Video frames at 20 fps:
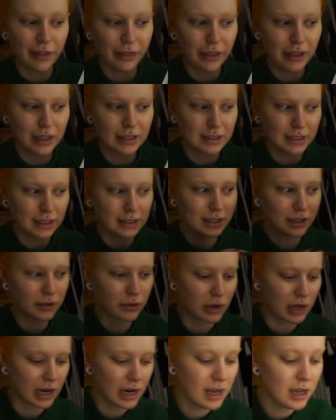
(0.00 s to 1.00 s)
think it's
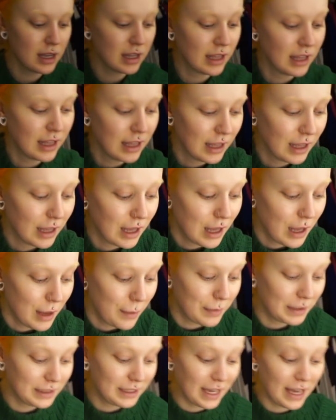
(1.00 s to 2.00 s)
Isadora.
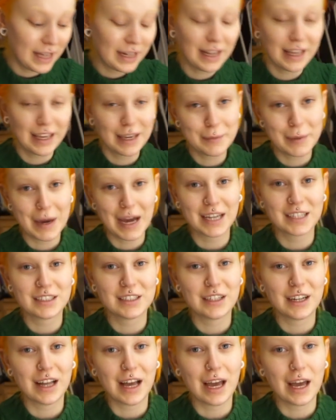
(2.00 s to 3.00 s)
But then a package
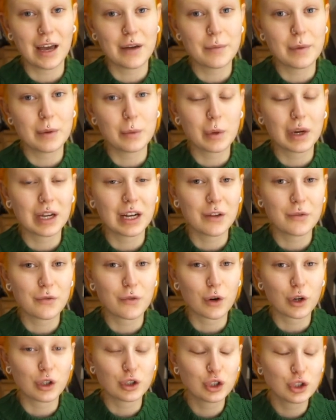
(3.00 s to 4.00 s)
that I have been waiting
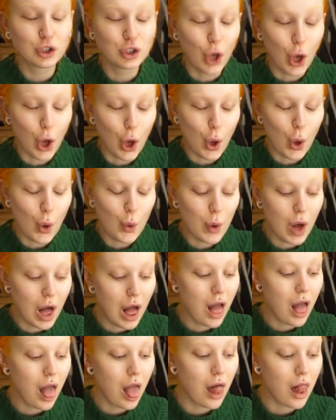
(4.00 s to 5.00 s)
for so
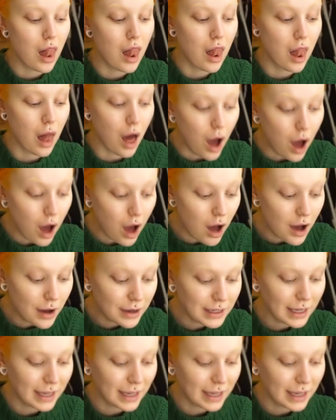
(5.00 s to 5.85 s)
long.